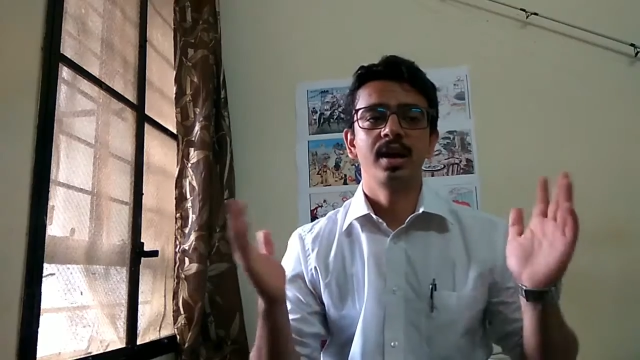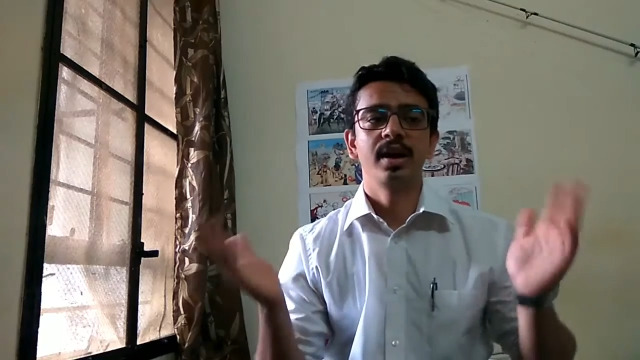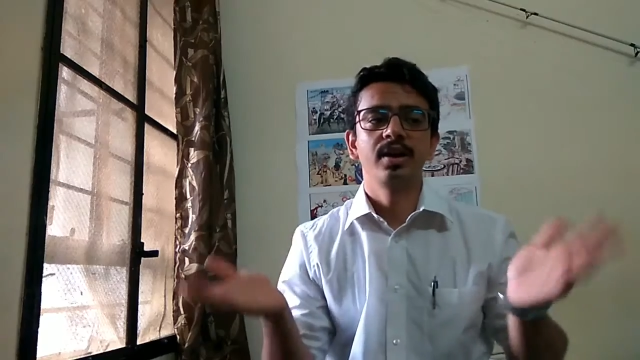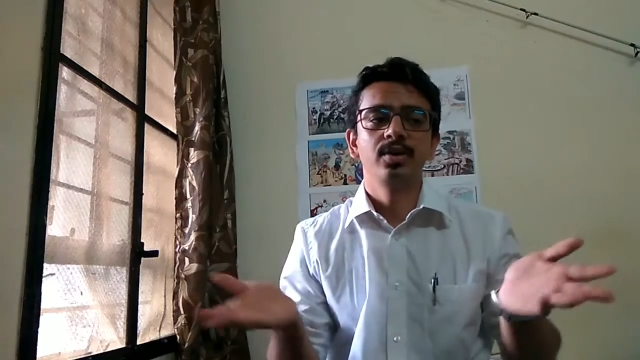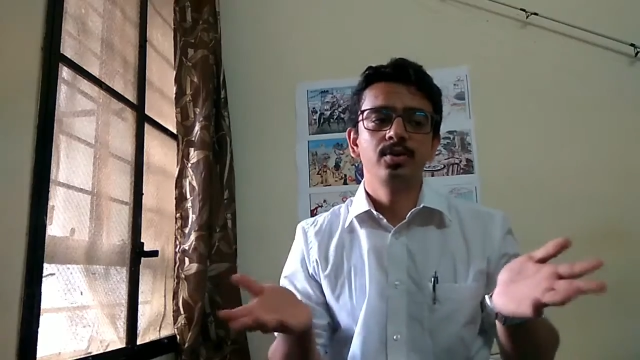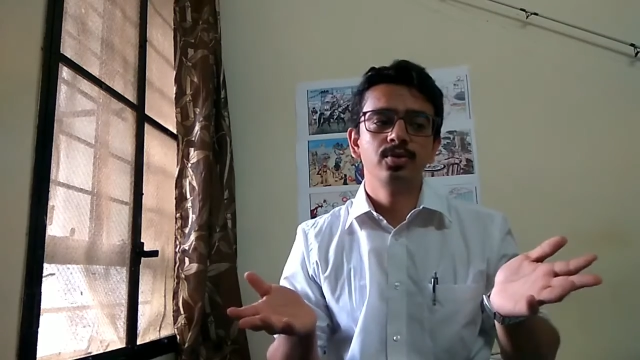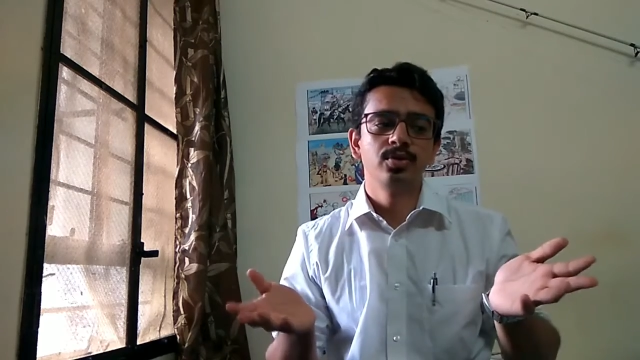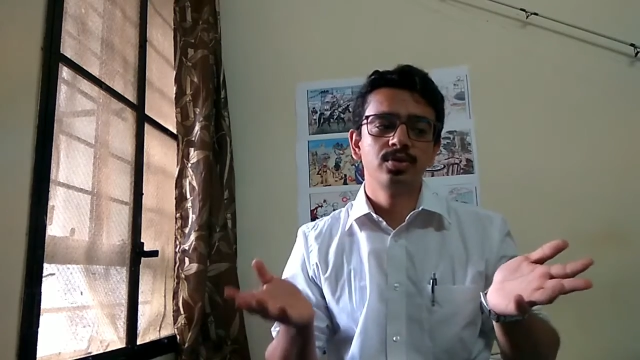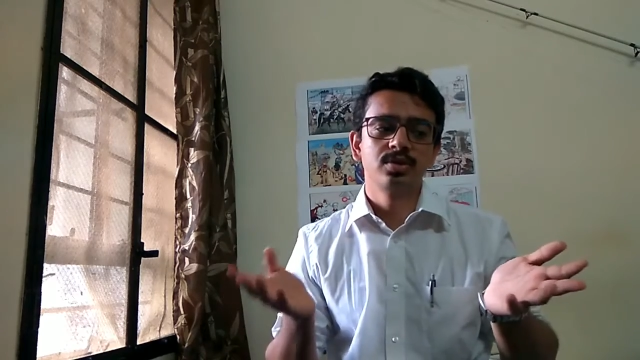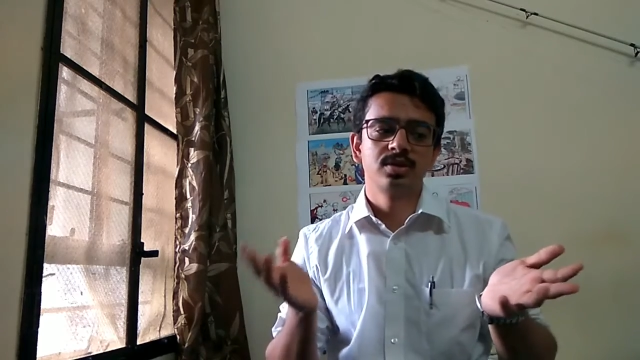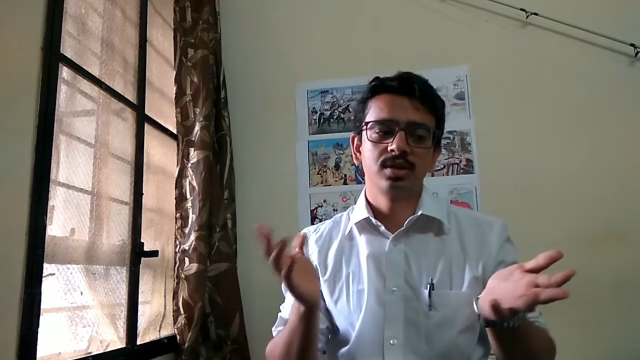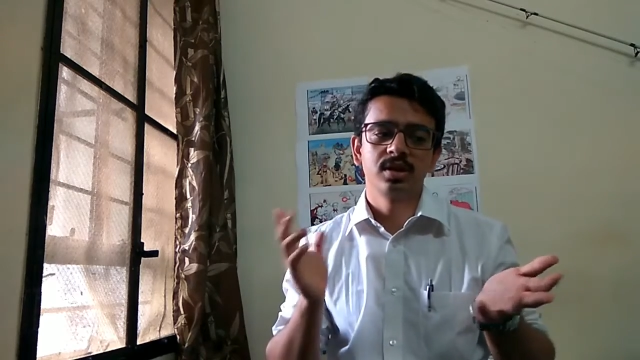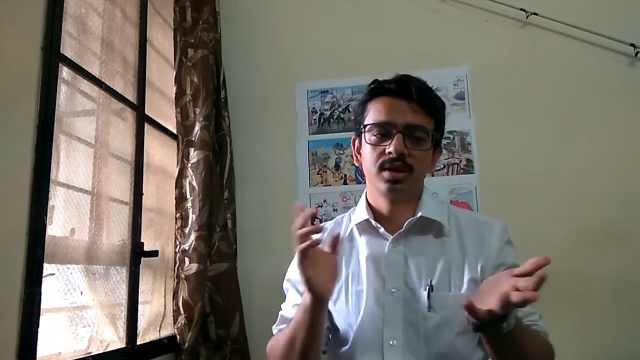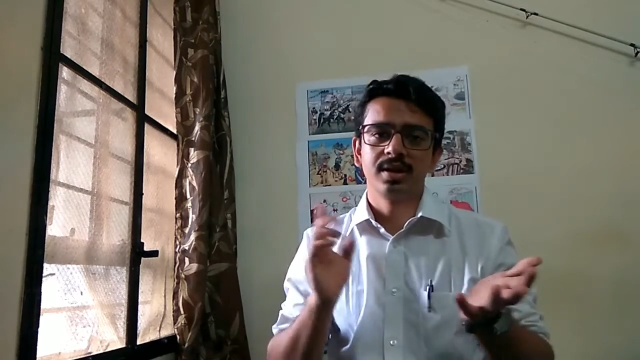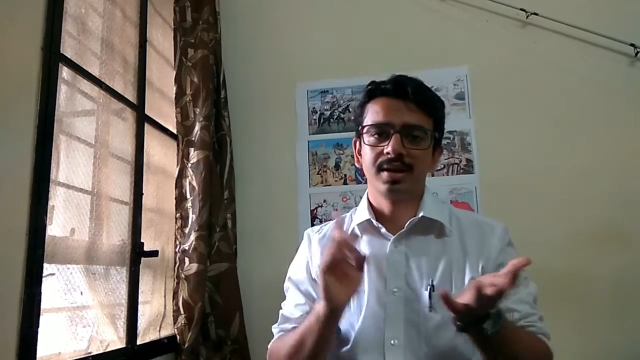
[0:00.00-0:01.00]
I
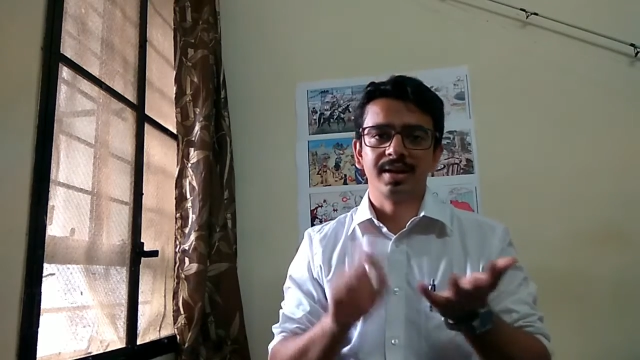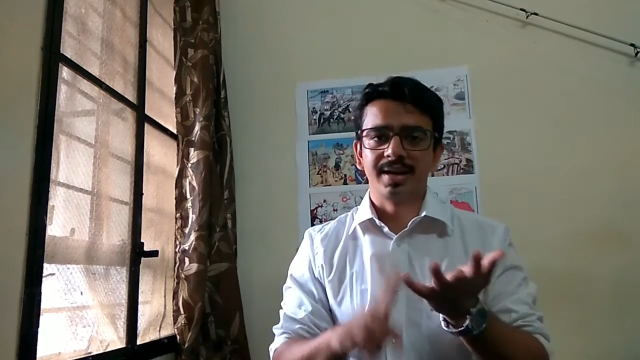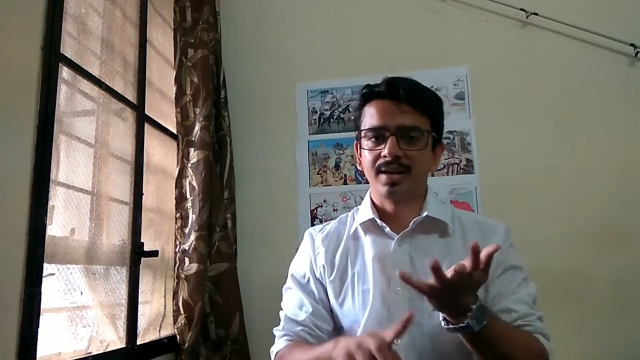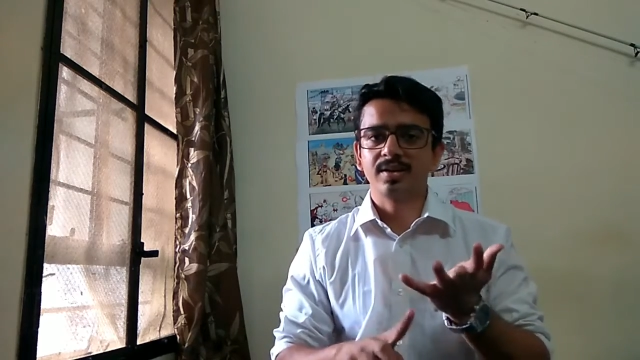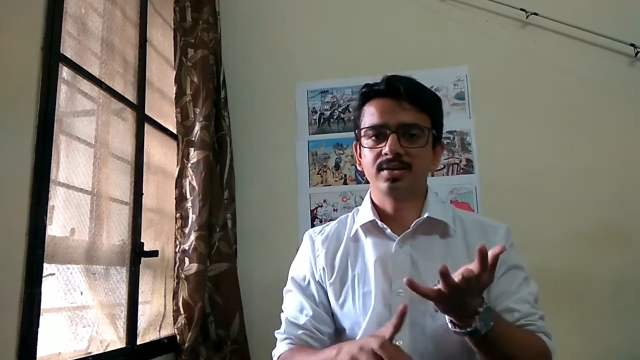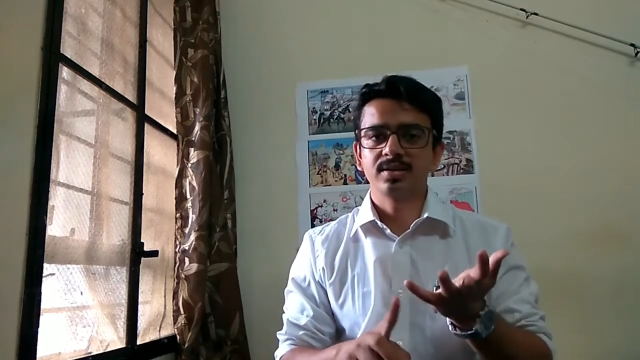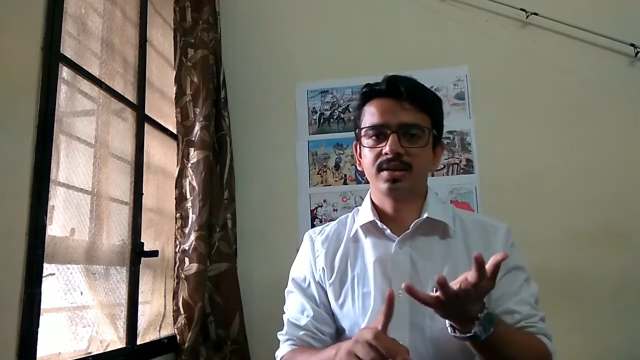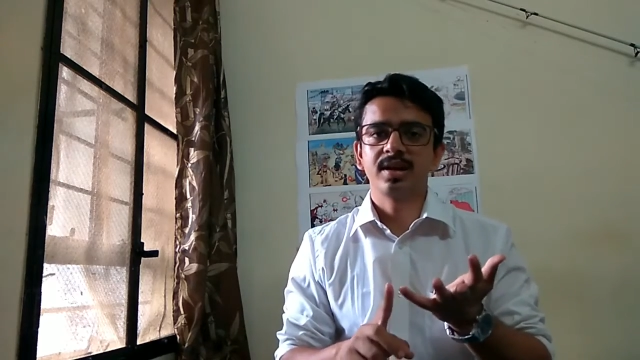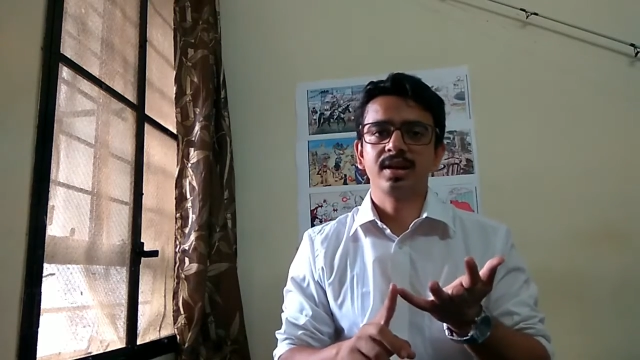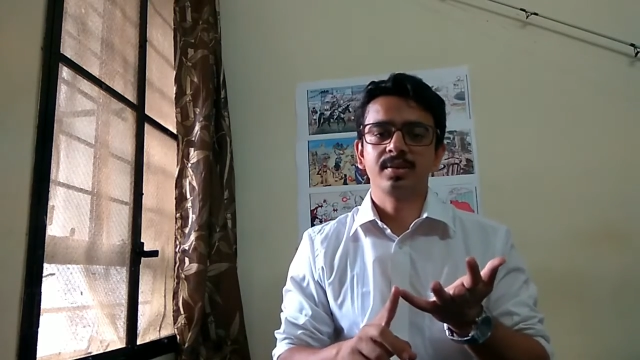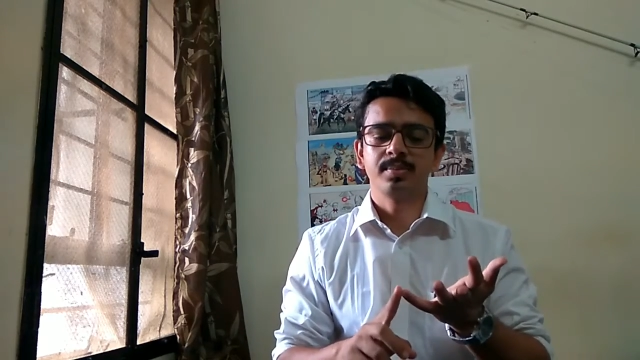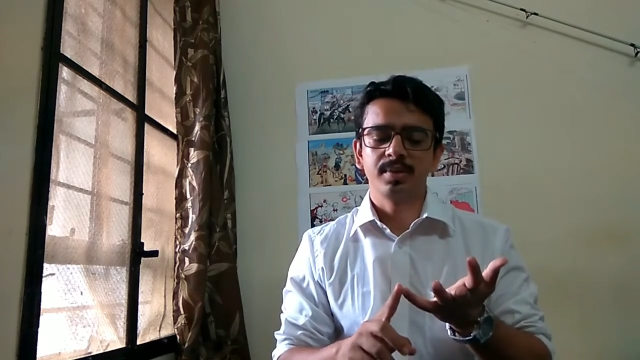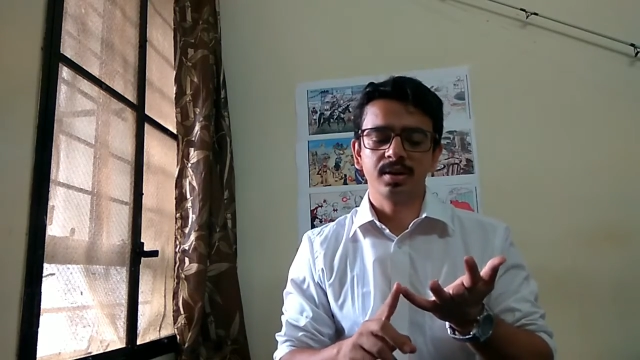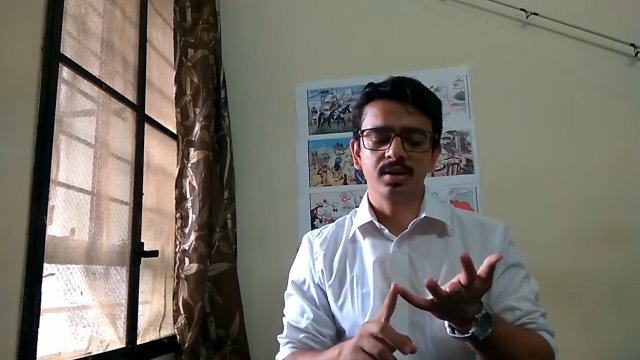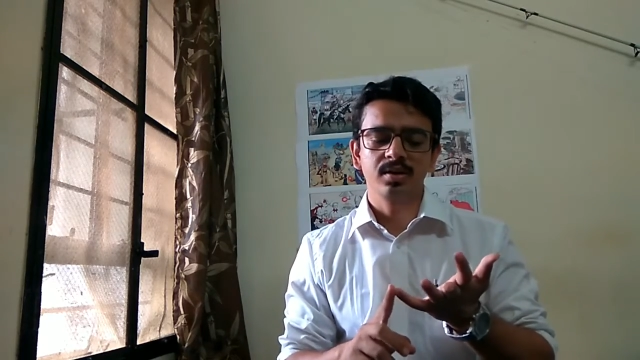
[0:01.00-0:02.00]
used Netter's
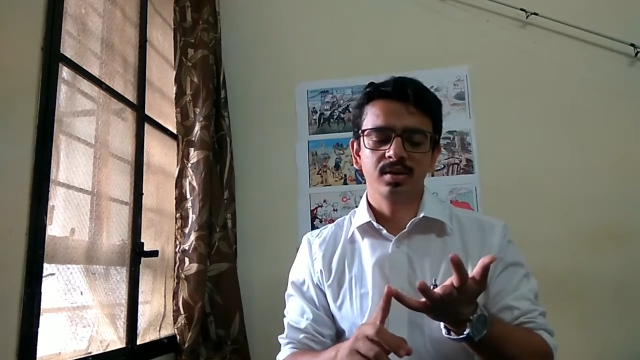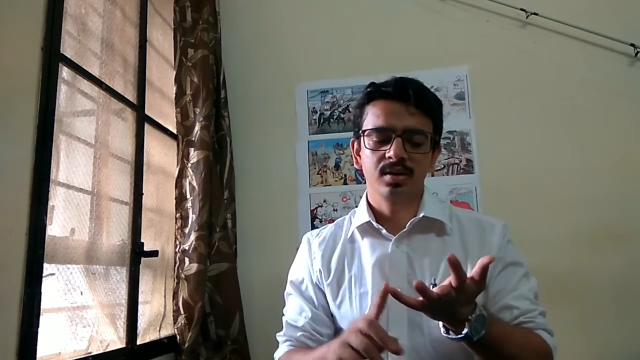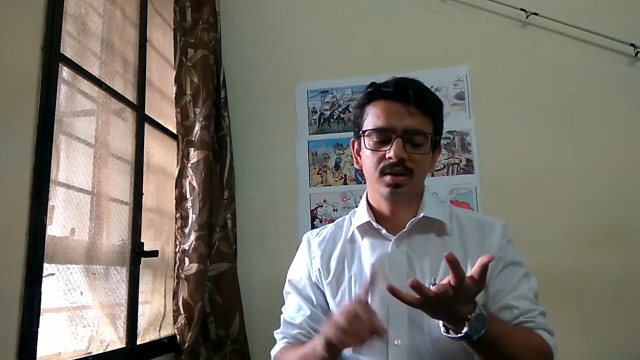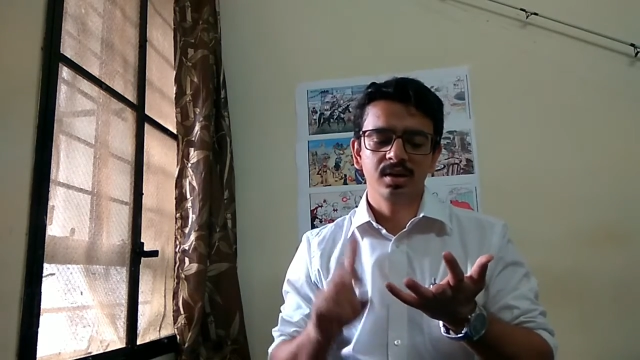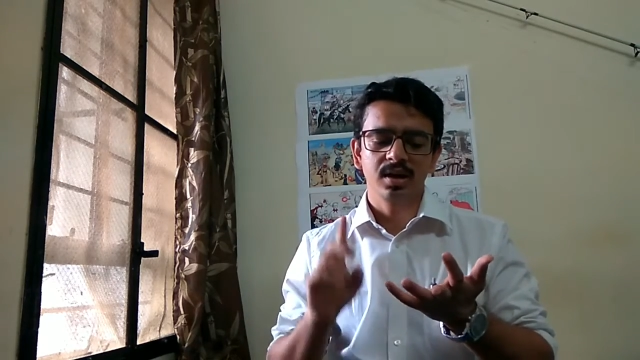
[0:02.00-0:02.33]
Anatomy,